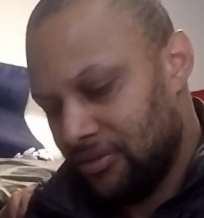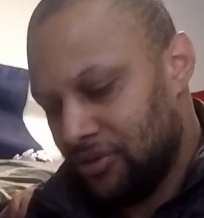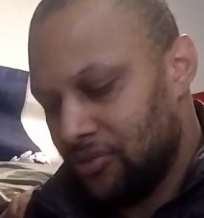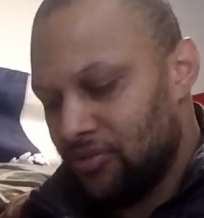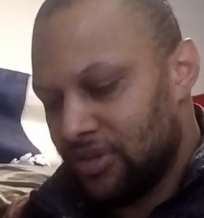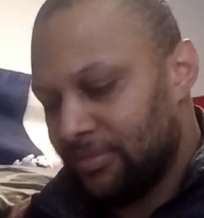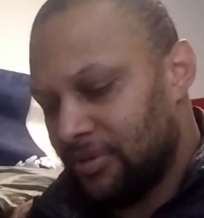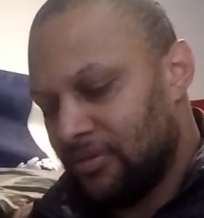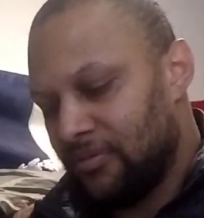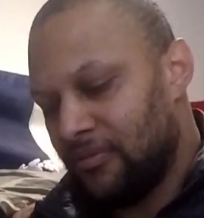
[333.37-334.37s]

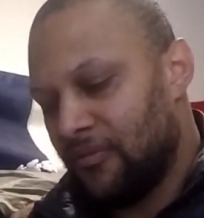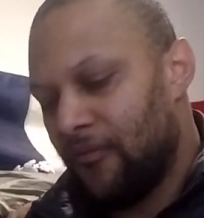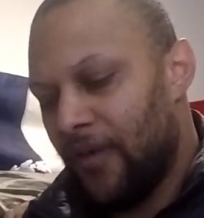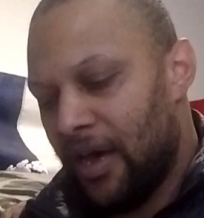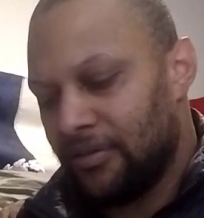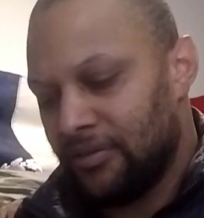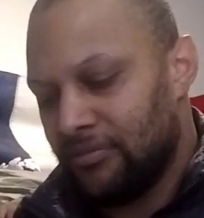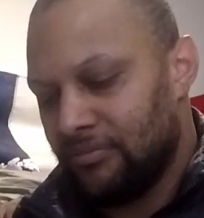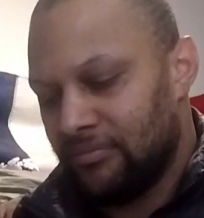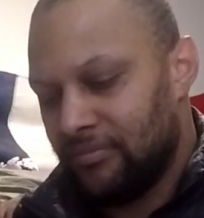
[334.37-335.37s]
usable
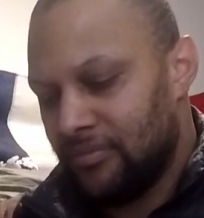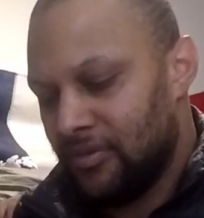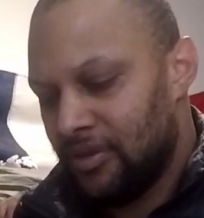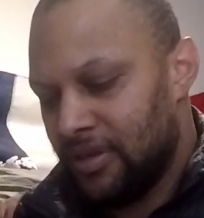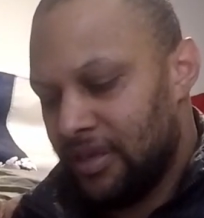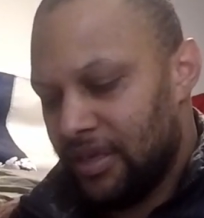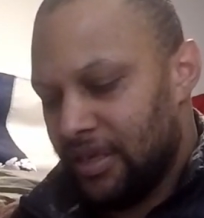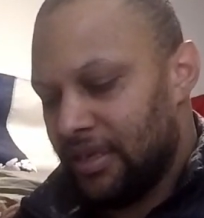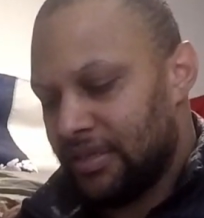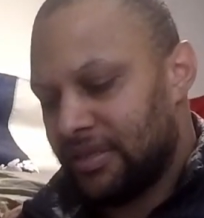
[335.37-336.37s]
volume
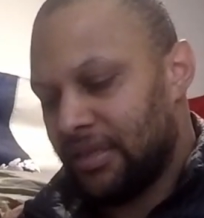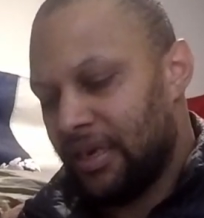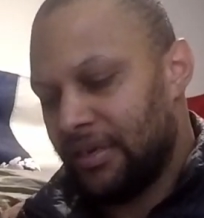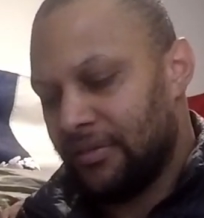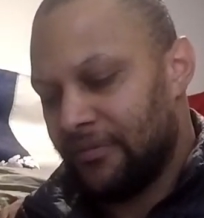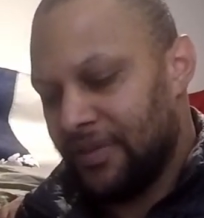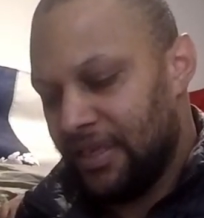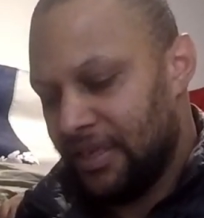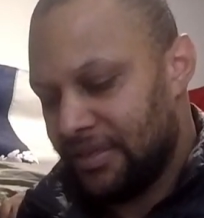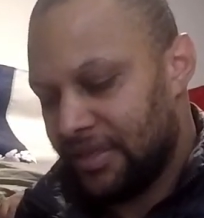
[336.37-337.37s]
inside of the
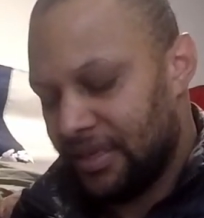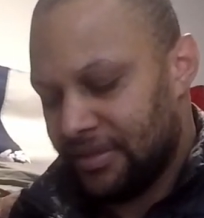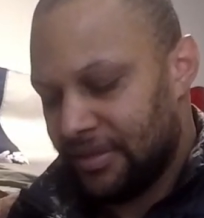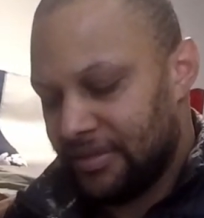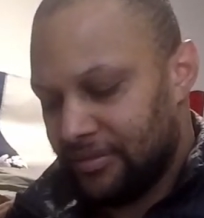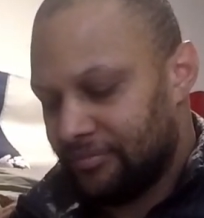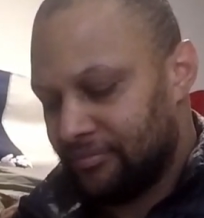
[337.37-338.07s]
intake system